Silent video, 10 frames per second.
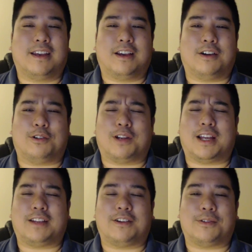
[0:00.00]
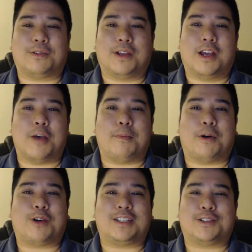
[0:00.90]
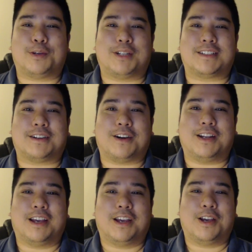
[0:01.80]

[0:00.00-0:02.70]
or like the mono ice turbo discard,